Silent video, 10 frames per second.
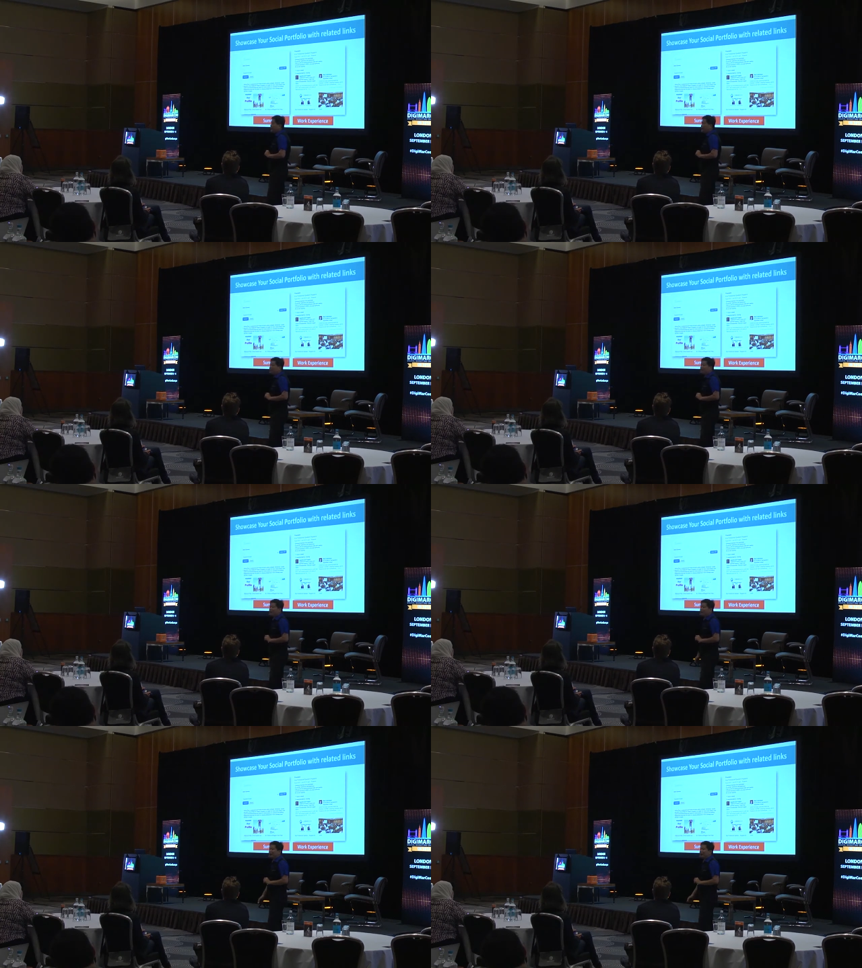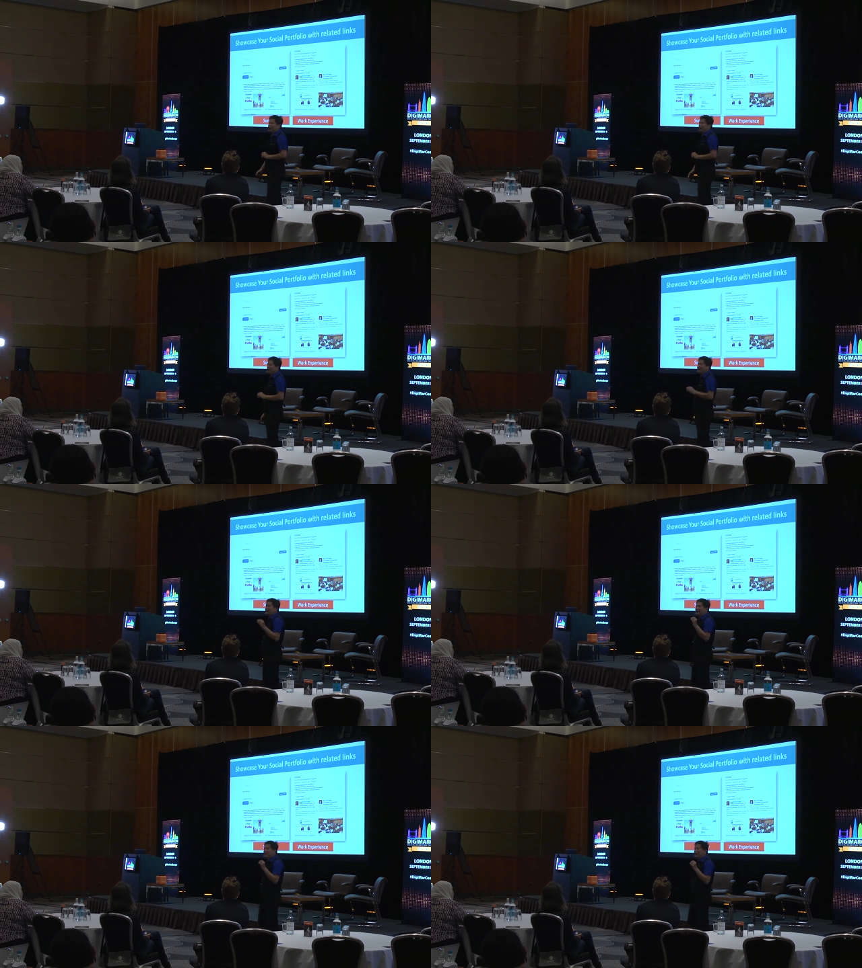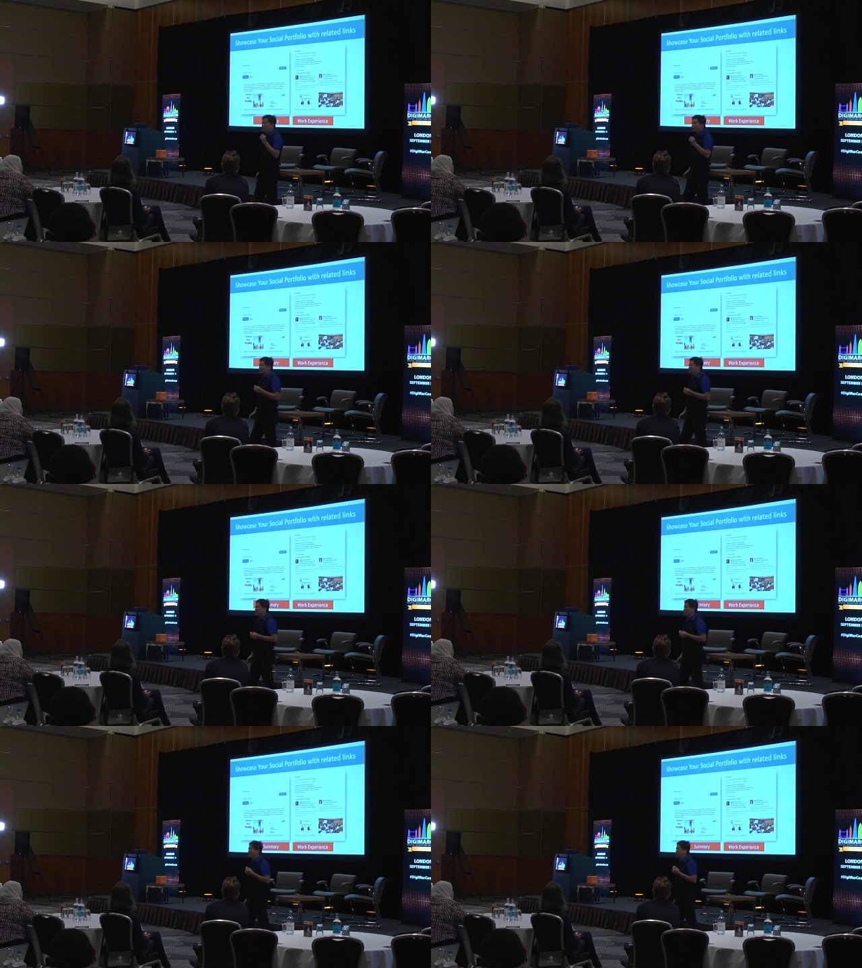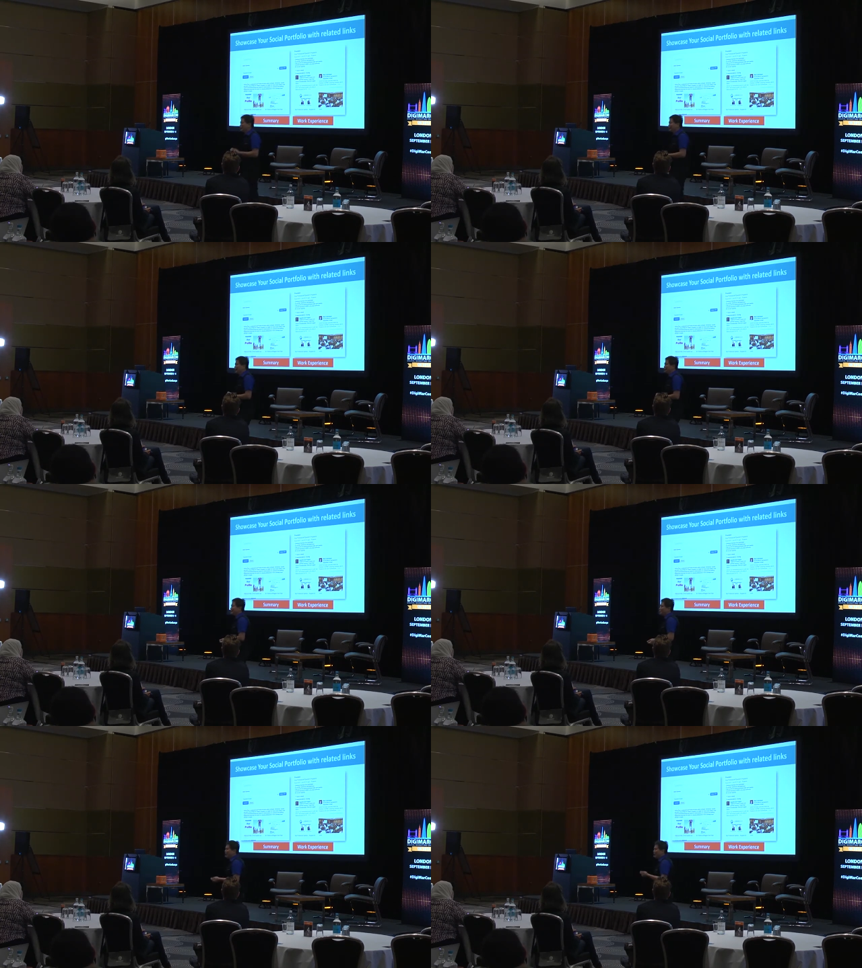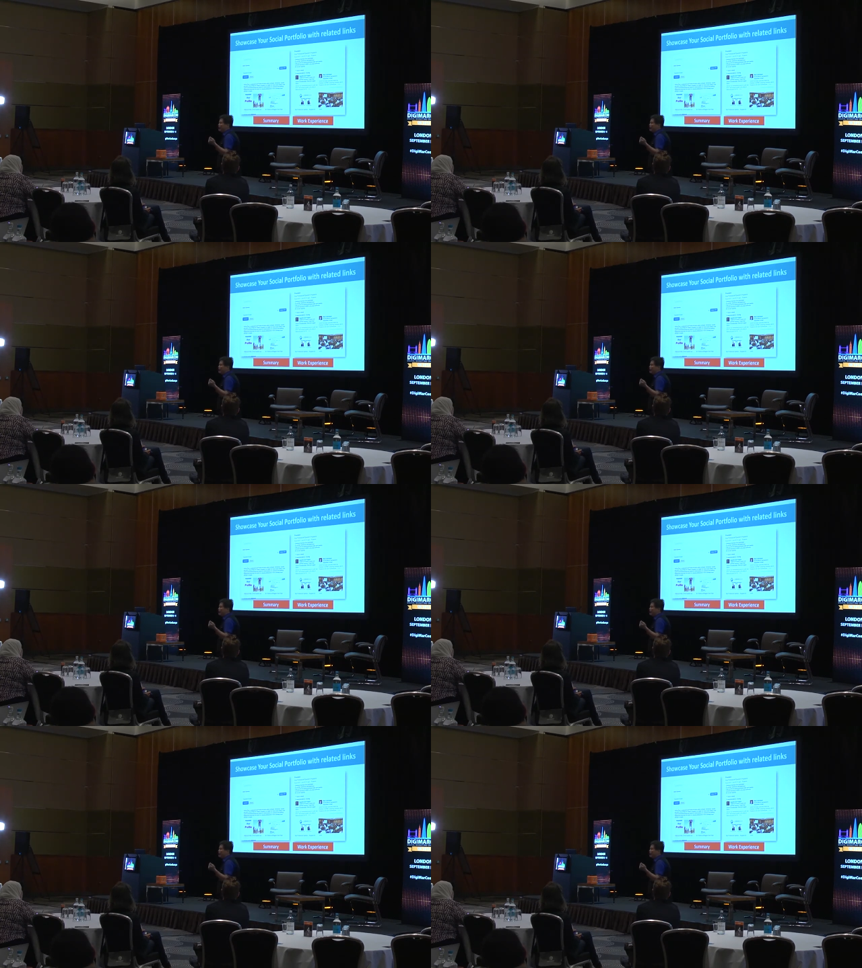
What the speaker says: Nobody's mouth can be seen.